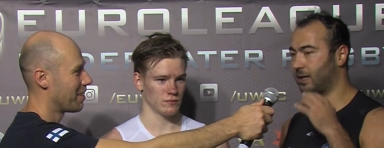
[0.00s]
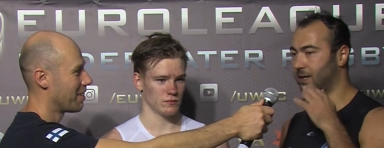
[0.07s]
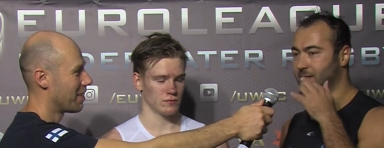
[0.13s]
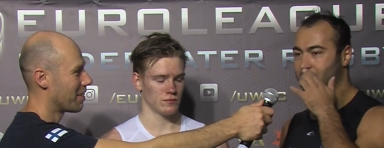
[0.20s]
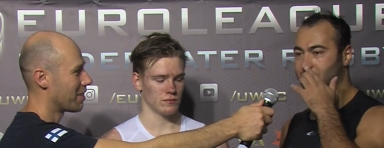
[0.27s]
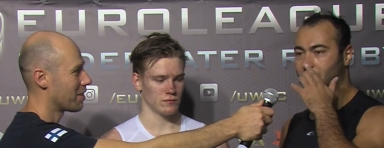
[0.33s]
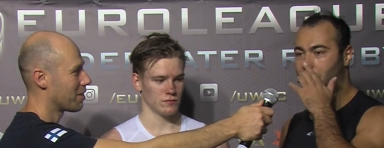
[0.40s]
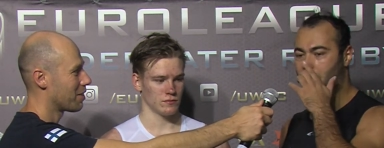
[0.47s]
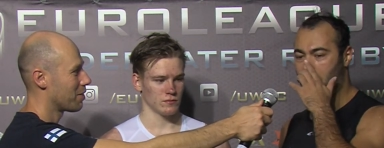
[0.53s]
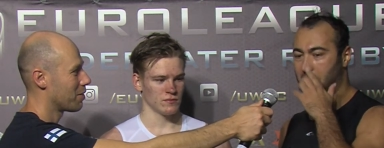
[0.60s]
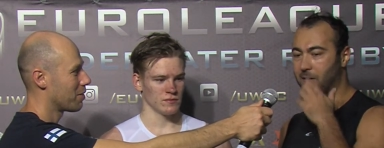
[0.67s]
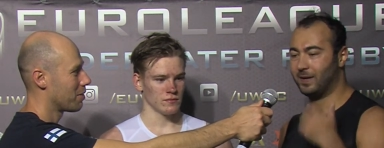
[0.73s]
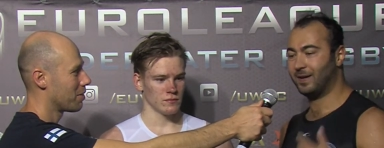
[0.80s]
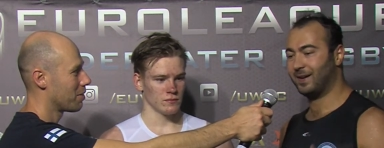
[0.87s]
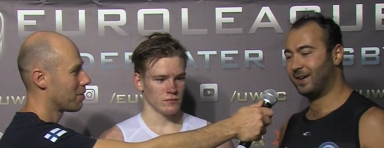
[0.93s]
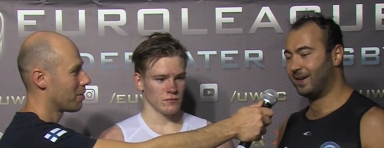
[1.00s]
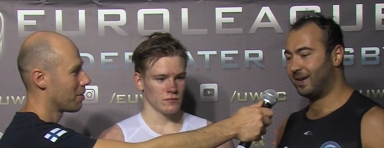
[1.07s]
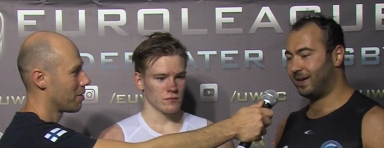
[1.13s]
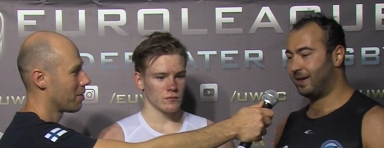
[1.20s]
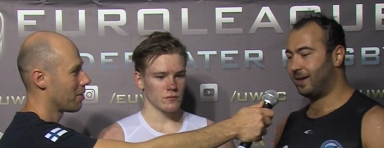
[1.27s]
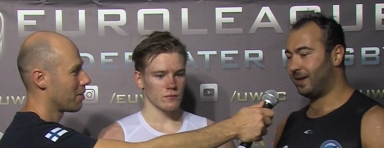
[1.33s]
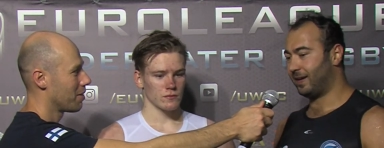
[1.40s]
Speaker 1: So
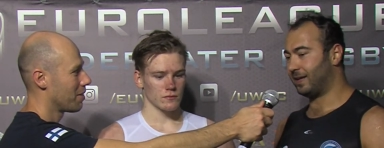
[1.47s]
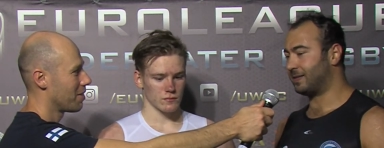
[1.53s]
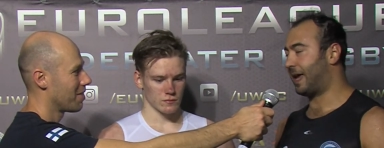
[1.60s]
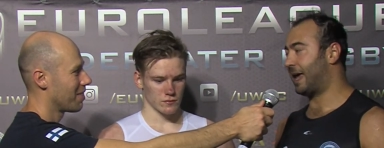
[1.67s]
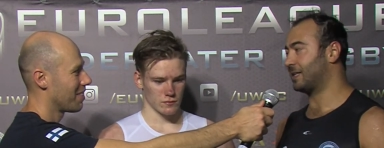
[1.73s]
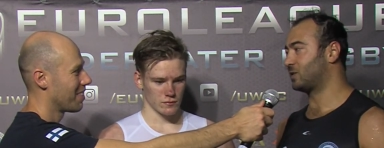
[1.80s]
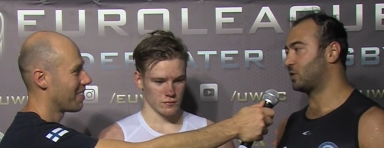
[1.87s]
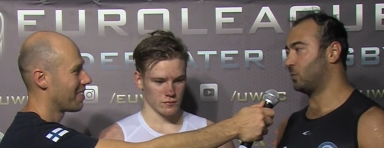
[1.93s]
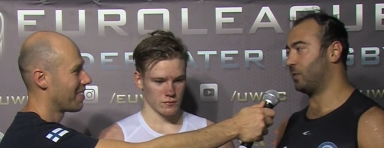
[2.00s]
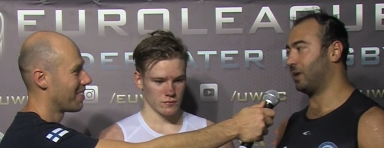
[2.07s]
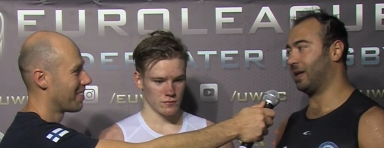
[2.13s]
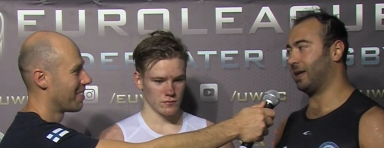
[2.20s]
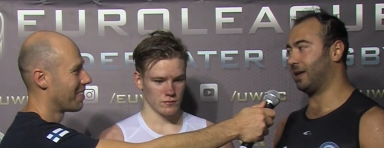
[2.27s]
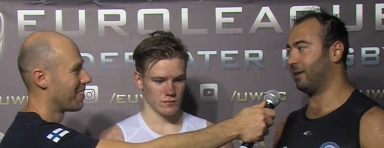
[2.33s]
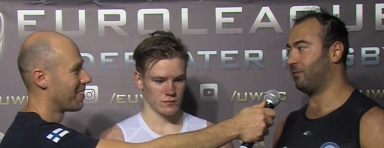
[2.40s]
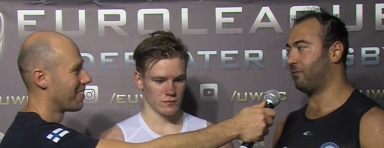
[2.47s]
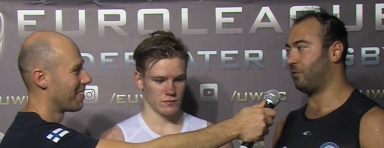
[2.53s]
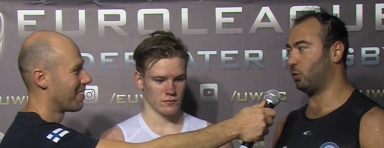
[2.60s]
it has to be full